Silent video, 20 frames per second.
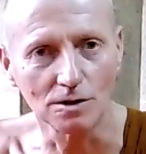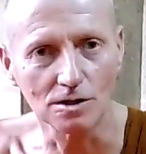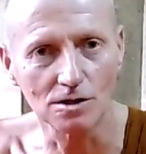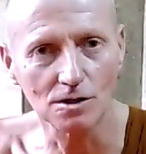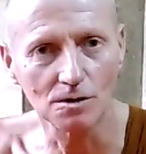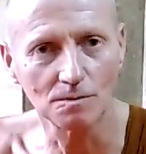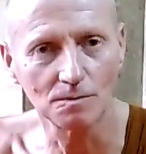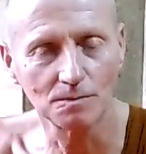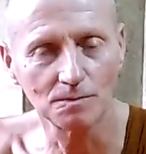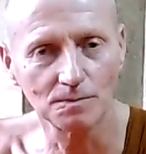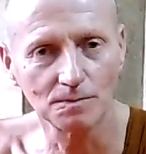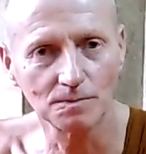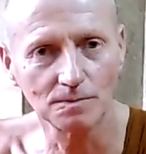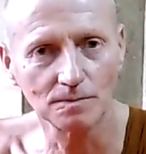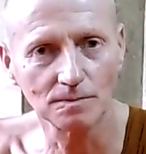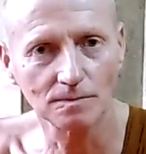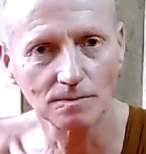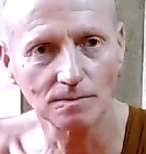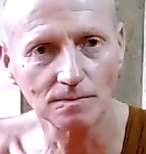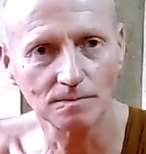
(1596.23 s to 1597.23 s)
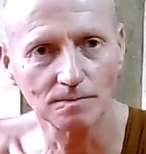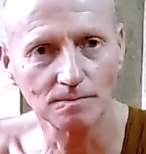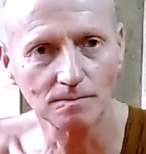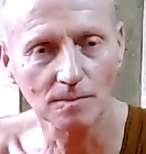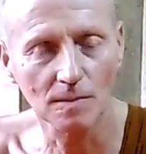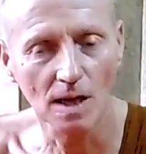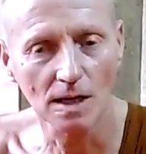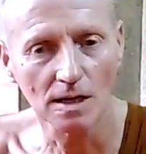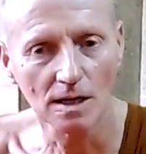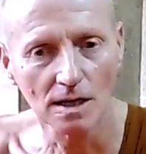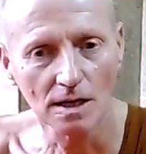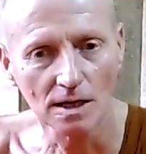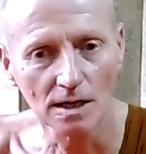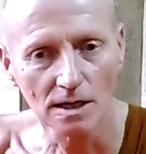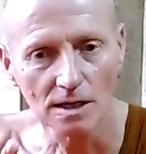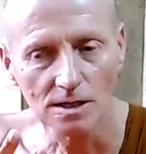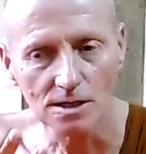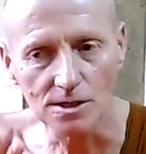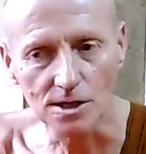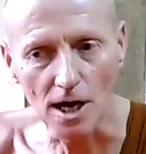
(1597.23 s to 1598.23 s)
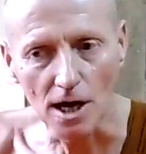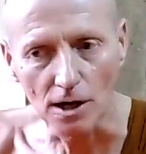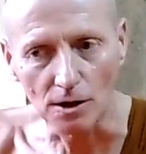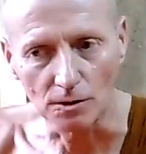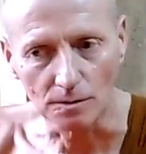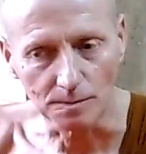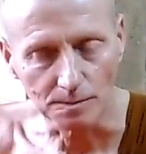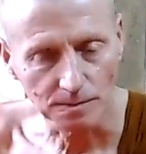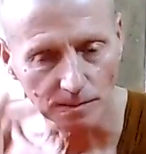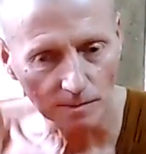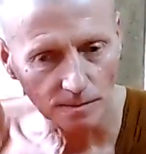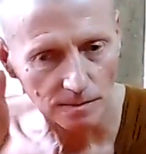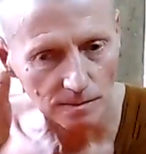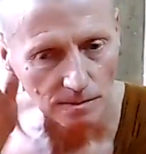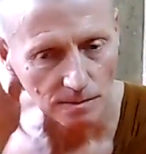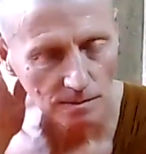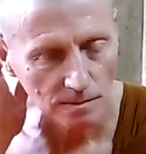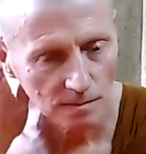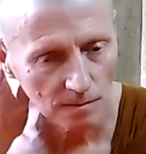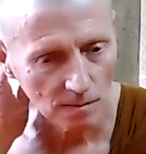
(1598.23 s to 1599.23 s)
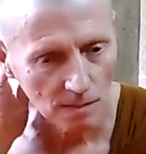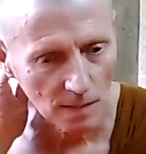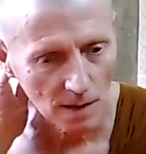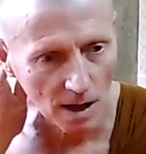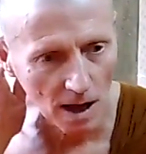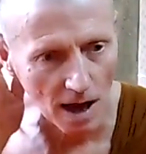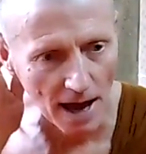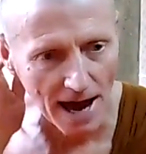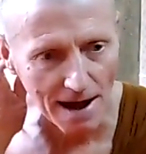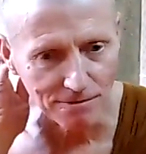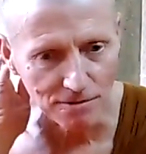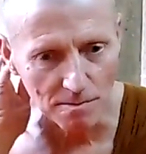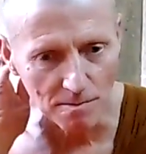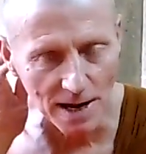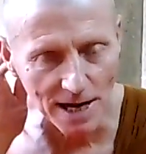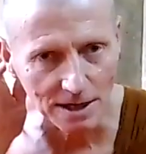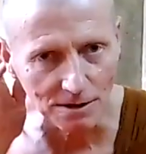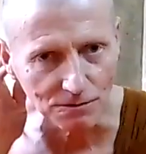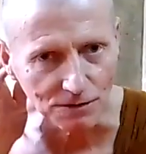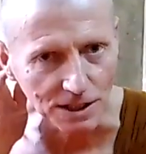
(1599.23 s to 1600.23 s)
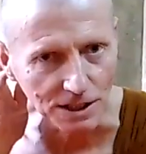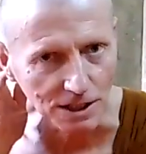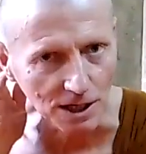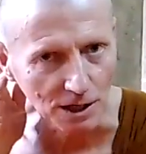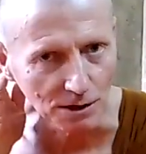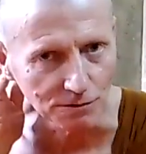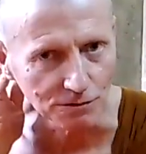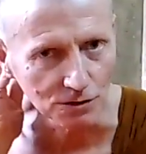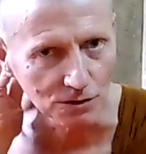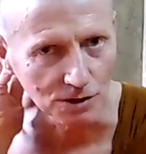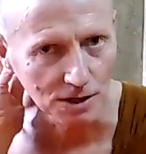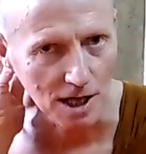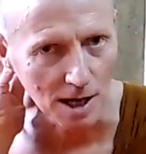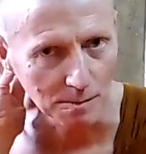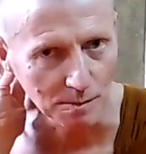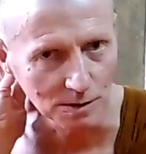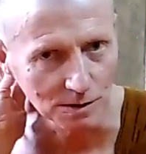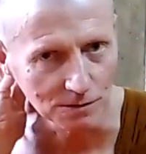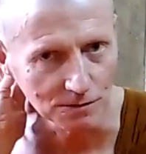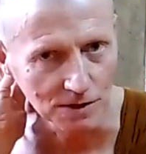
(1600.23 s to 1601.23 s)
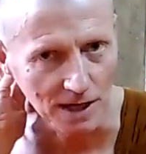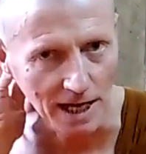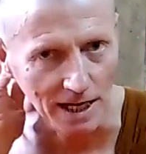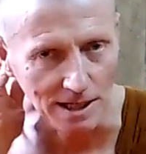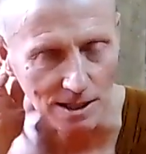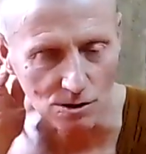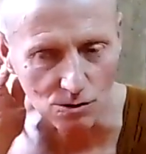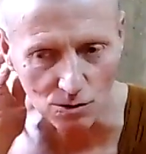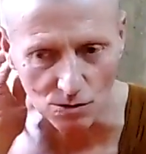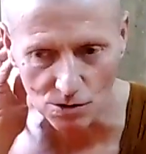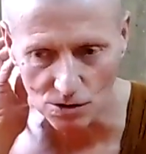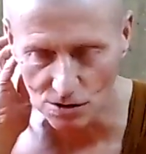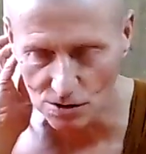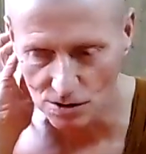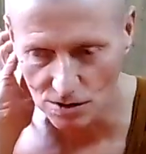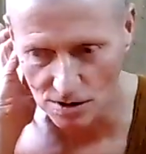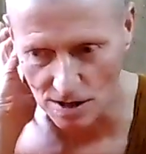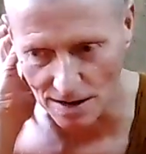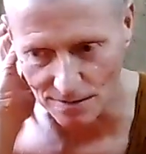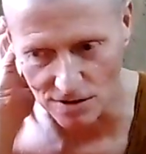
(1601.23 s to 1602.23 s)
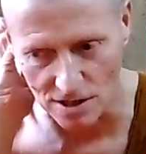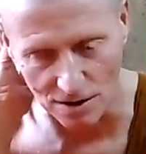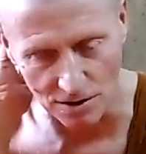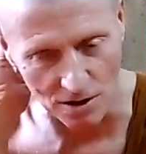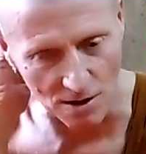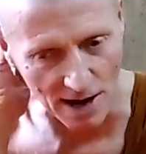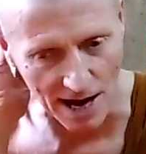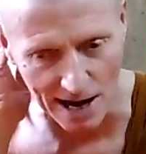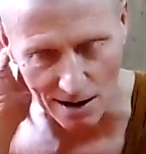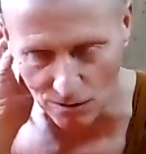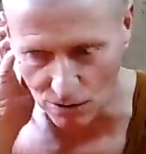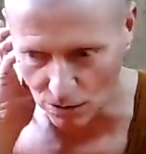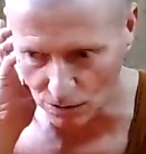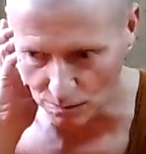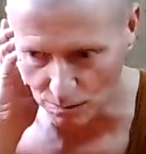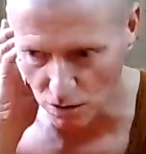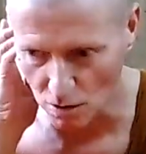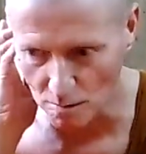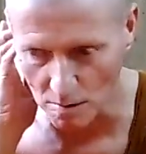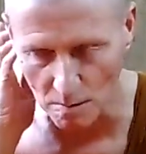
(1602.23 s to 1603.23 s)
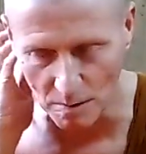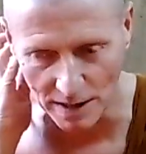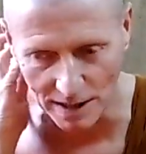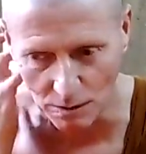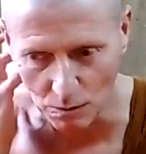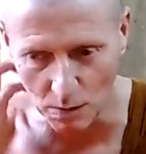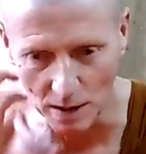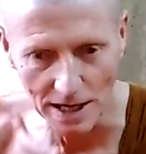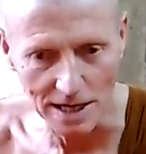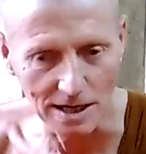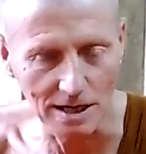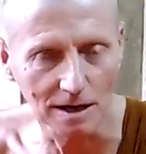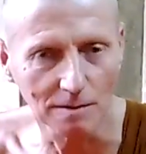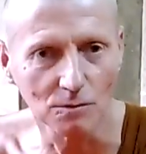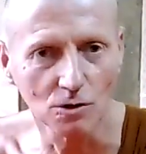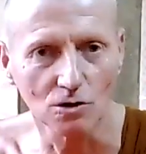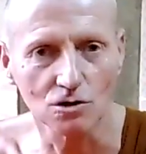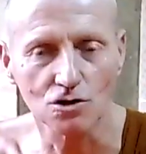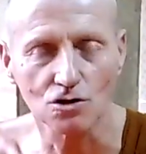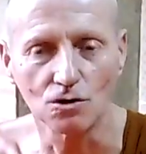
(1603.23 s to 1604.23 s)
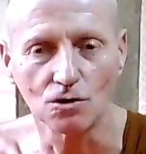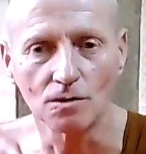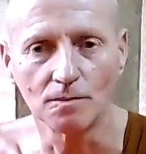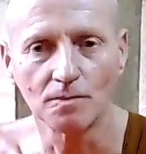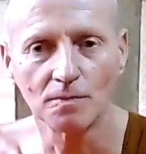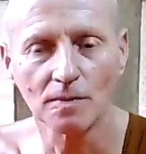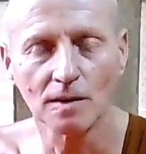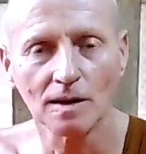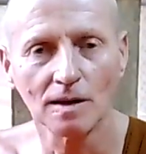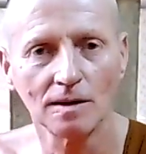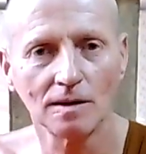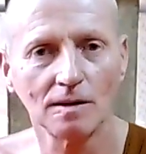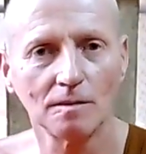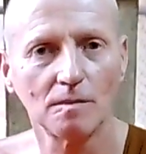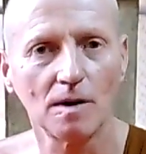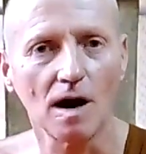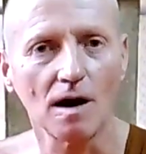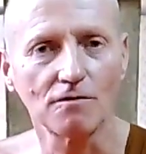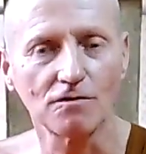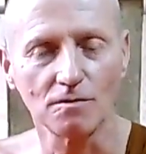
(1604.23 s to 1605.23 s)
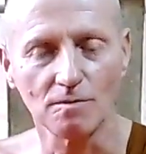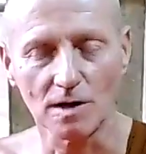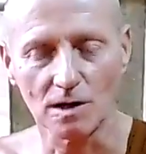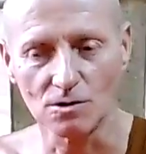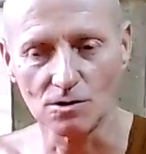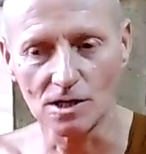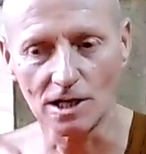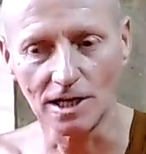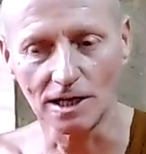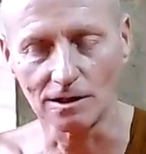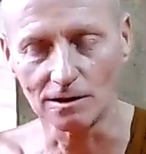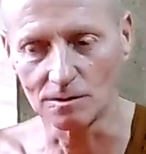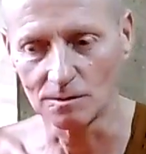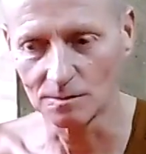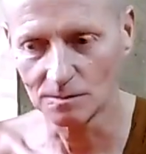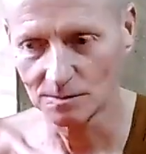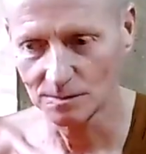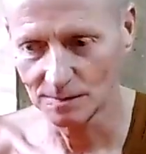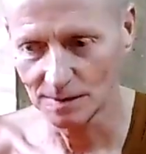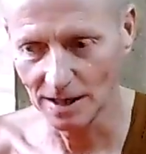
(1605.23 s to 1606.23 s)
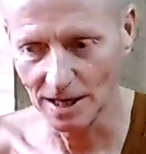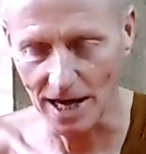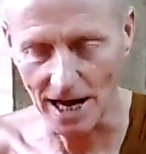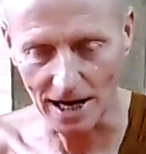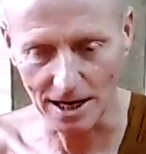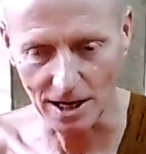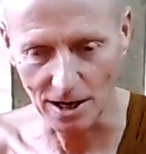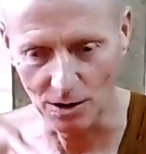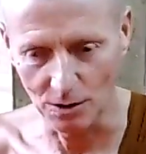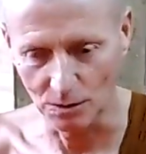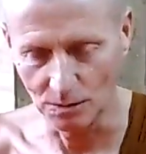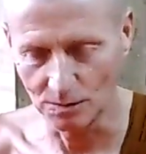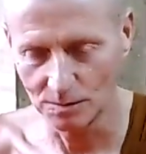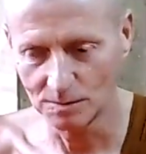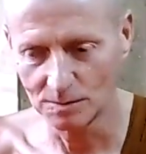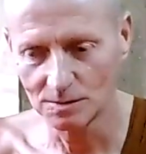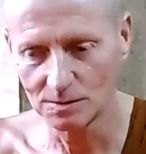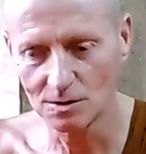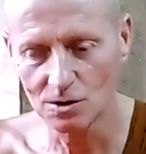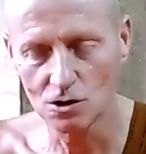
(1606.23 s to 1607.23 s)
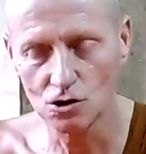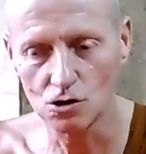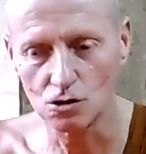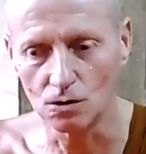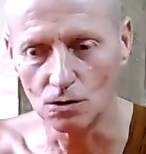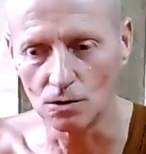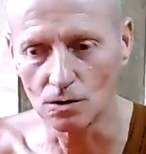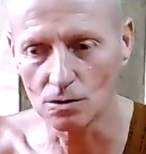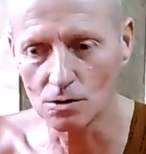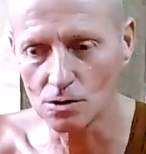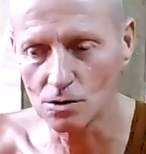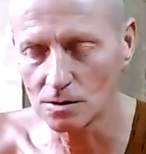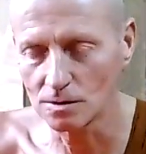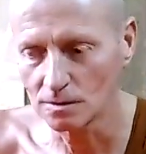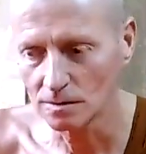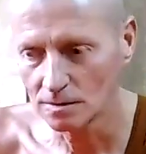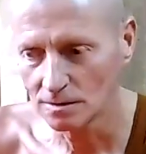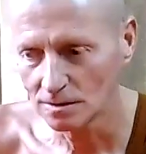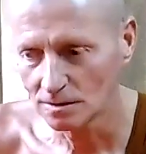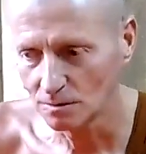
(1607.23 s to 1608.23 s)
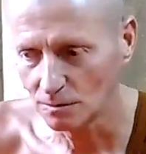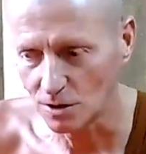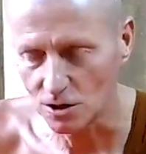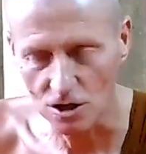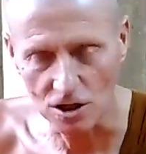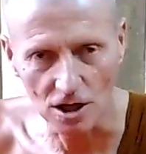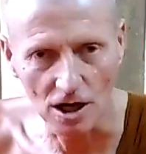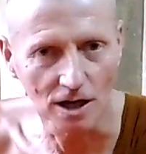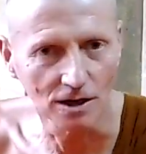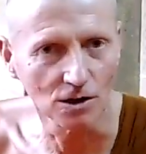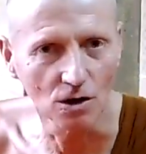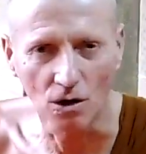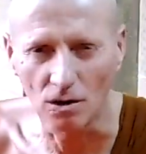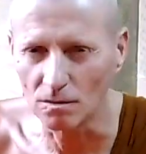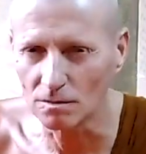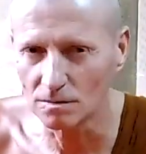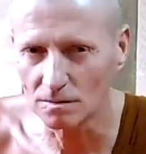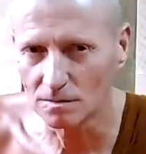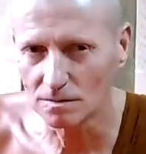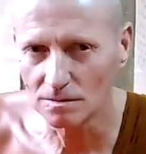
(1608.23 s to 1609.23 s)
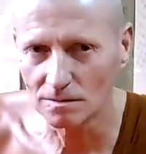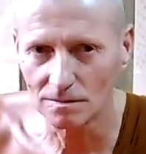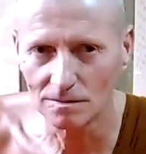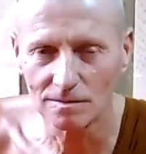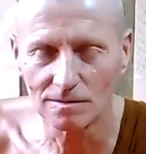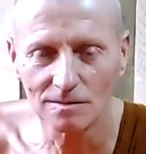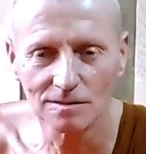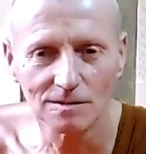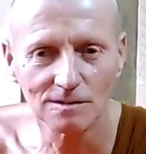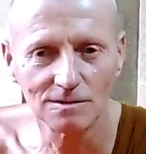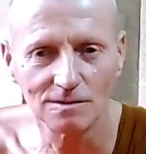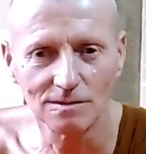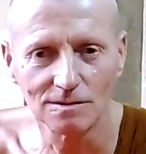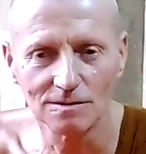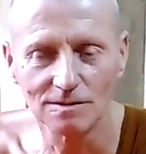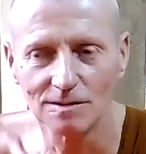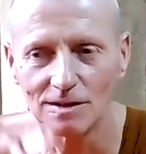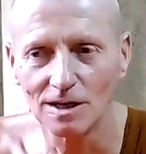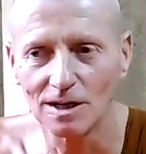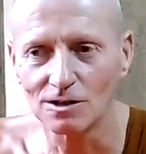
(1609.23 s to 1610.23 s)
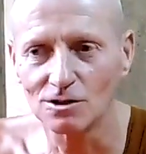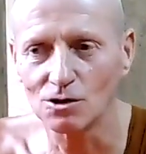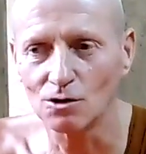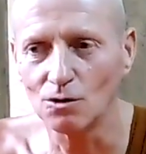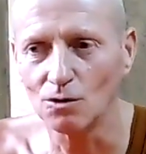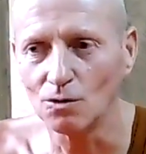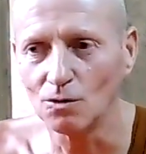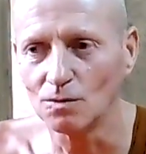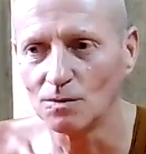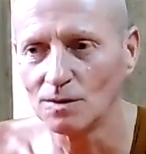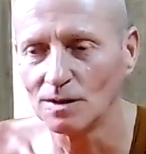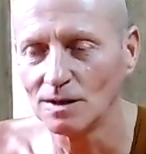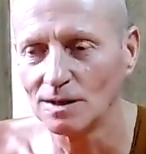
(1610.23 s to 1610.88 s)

So, I haven't made a video for a couple of days, or I don't know how long, probably a week, I'm not sure. Apart from those little gecko shorts, which are not at all, don't take any time.